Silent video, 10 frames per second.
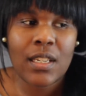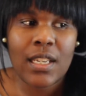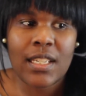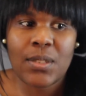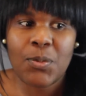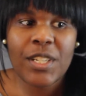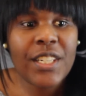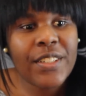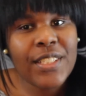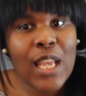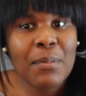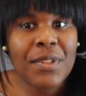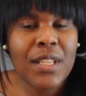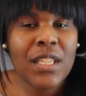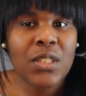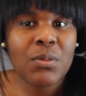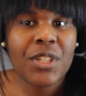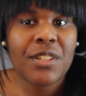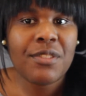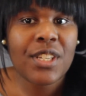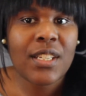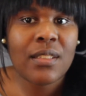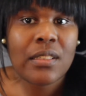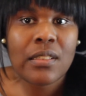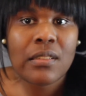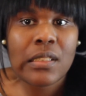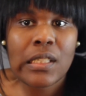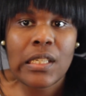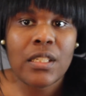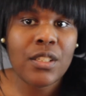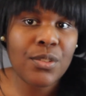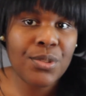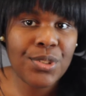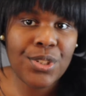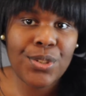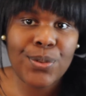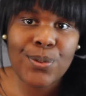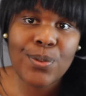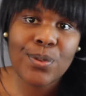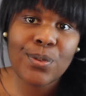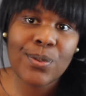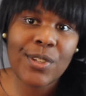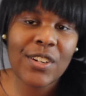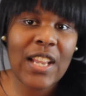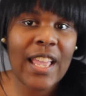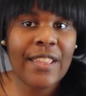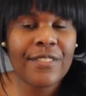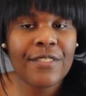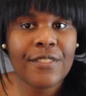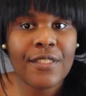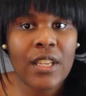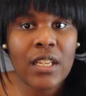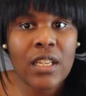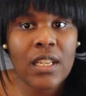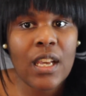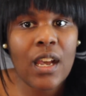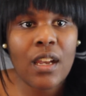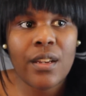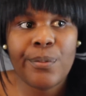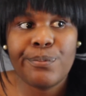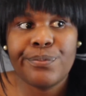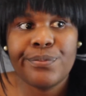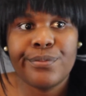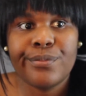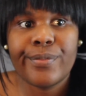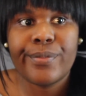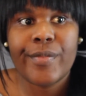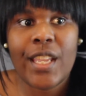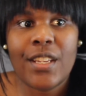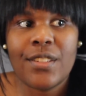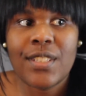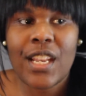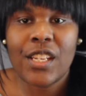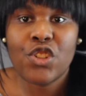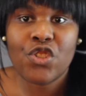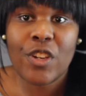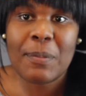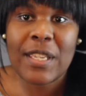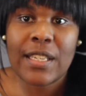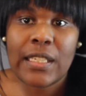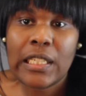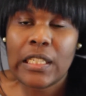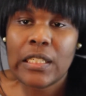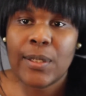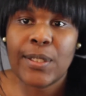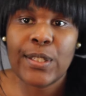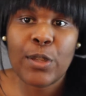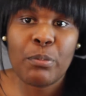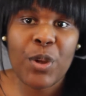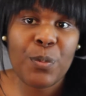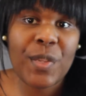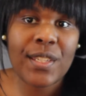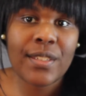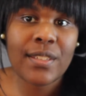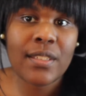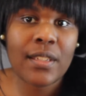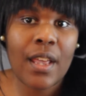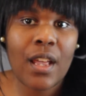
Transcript: It's one of those type of things where you just get used to your life, and you take enjoyment in the moments.